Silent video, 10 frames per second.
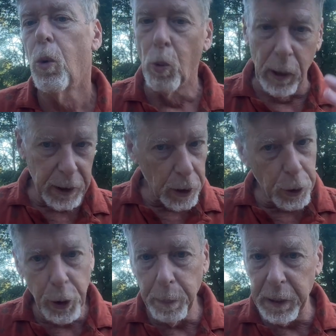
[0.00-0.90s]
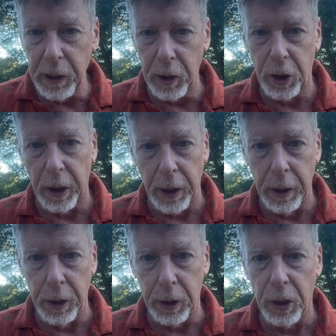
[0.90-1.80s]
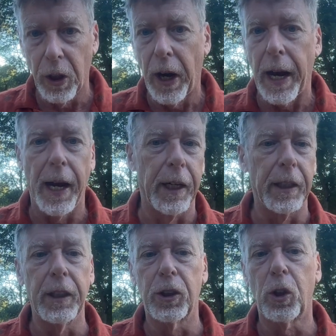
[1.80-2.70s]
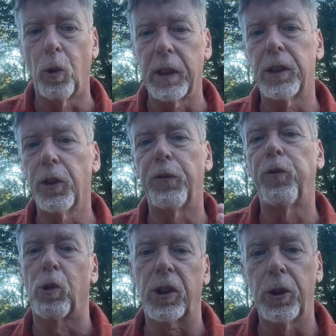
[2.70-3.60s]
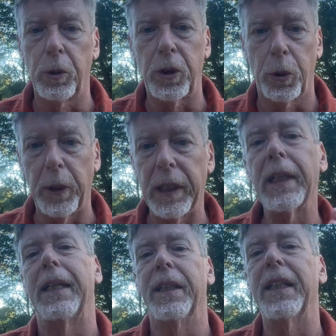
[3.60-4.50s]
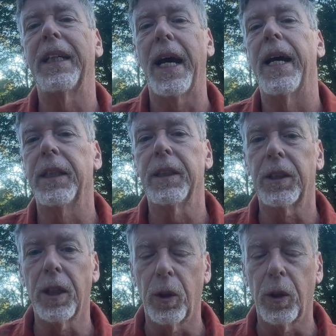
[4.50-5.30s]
what the true position is, and he's going to force you to it in the end.